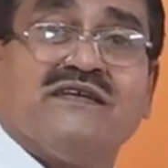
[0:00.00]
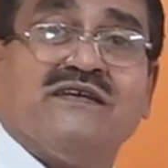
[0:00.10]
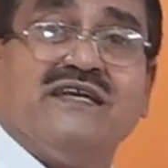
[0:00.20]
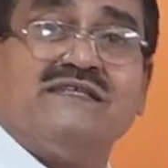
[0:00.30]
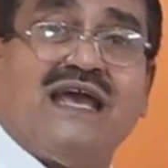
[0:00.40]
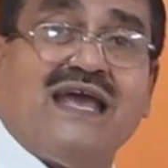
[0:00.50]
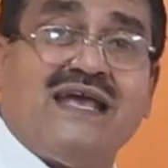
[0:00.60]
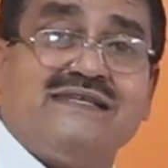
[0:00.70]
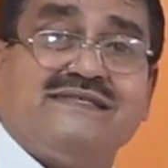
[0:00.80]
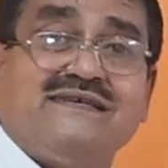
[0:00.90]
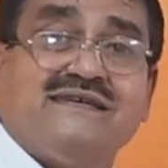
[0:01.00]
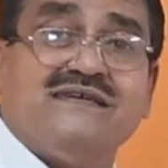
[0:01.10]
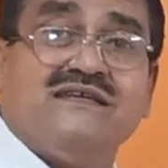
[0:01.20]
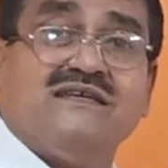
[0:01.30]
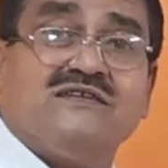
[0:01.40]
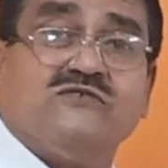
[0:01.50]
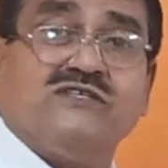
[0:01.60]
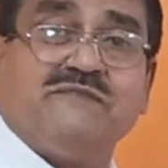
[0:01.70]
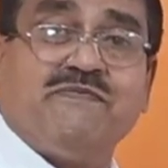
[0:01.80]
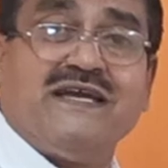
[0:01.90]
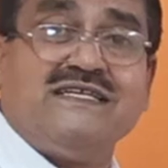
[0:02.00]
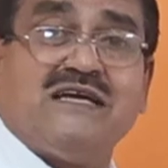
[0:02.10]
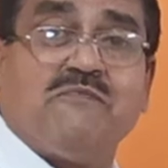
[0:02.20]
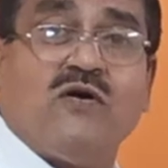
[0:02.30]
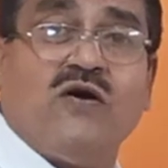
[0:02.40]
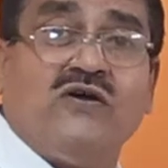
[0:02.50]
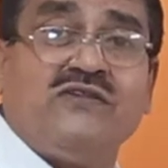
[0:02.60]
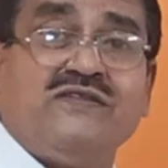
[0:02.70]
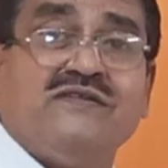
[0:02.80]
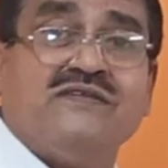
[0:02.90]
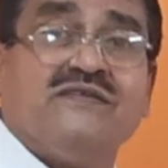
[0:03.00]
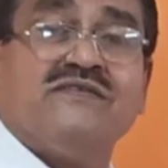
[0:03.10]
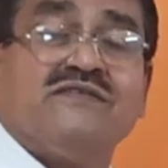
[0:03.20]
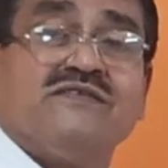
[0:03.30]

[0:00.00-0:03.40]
It has to depend upon